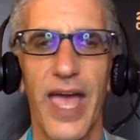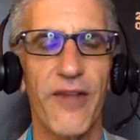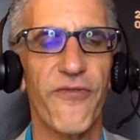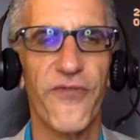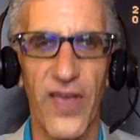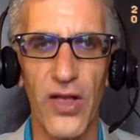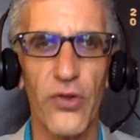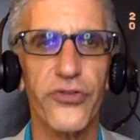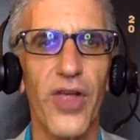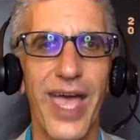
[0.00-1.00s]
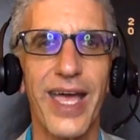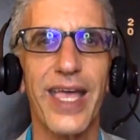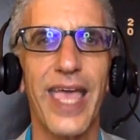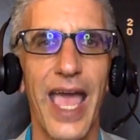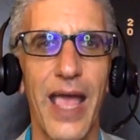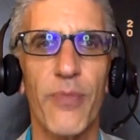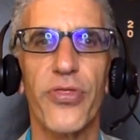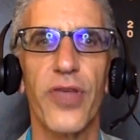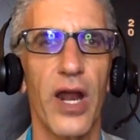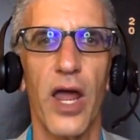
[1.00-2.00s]
it feels like a game,
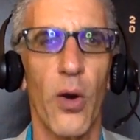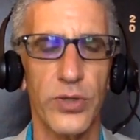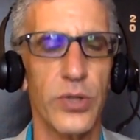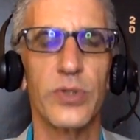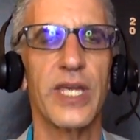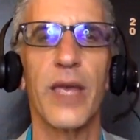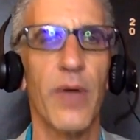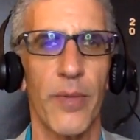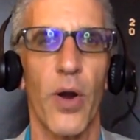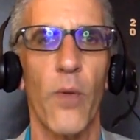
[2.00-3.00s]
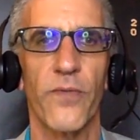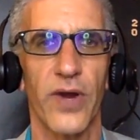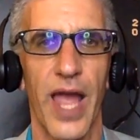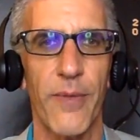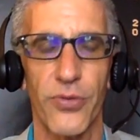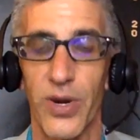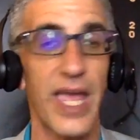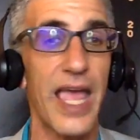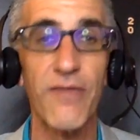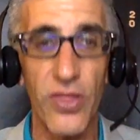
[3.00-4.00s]
an 0 2 team coming home for game three,
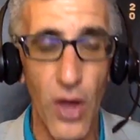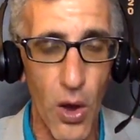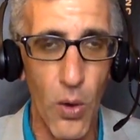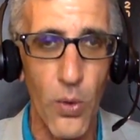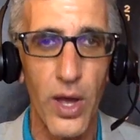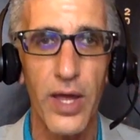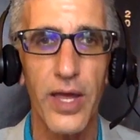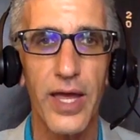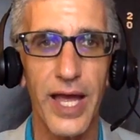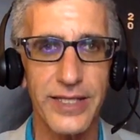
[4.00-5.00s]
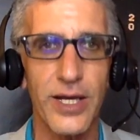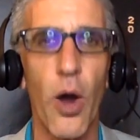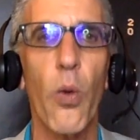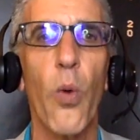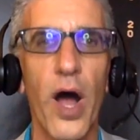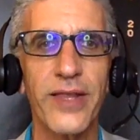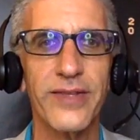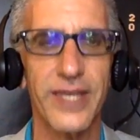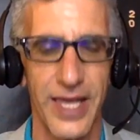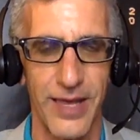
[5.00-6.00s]
even though it's an 0
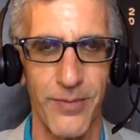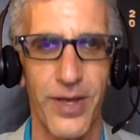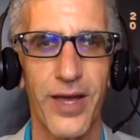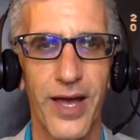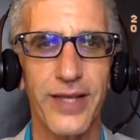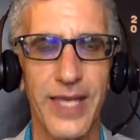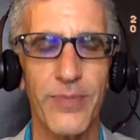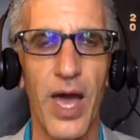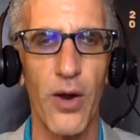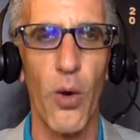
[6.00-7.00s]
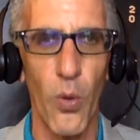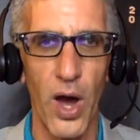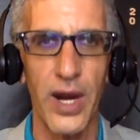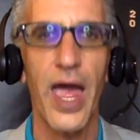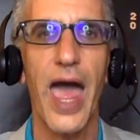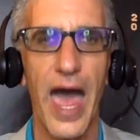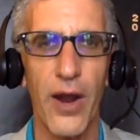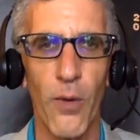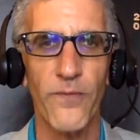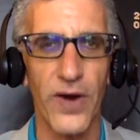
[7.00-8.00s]
1 team, a team down 0 1
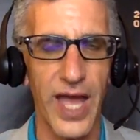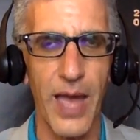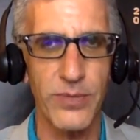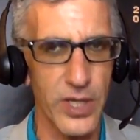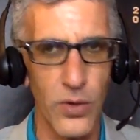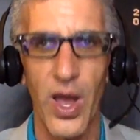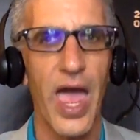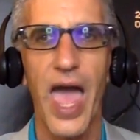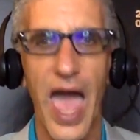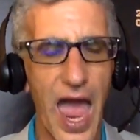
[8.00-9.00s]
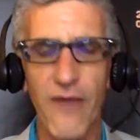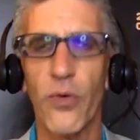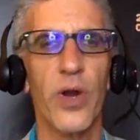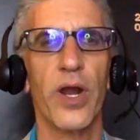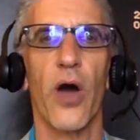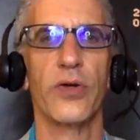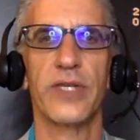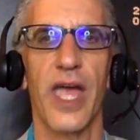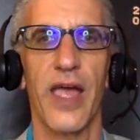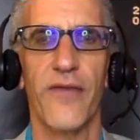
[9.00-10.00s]
at home for game two. Everyone
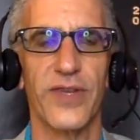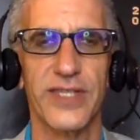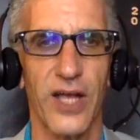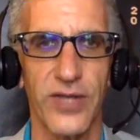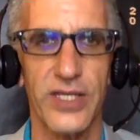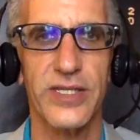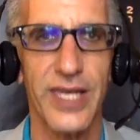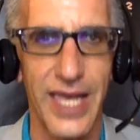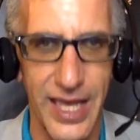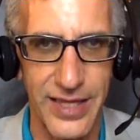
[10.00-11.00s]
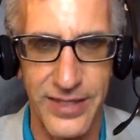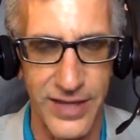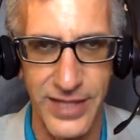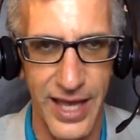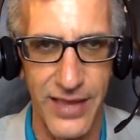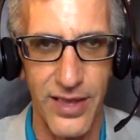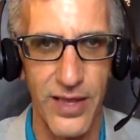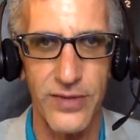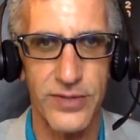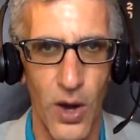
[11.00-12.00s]
knows if the Celtics doesn't get,
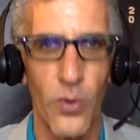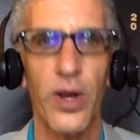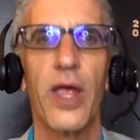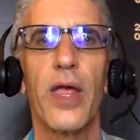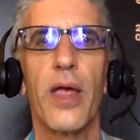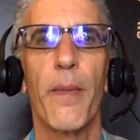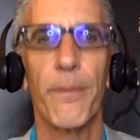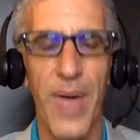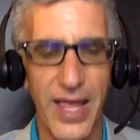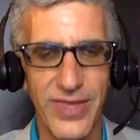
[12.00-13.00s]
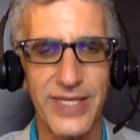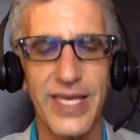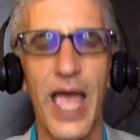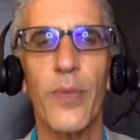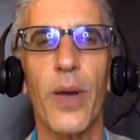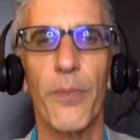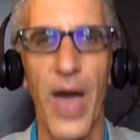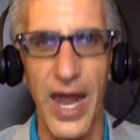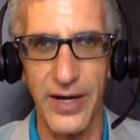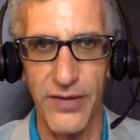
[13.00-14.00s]
uh, don't make this game
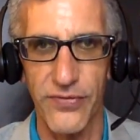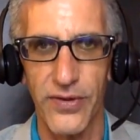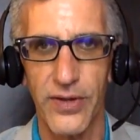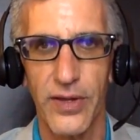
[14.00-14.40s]
competitive,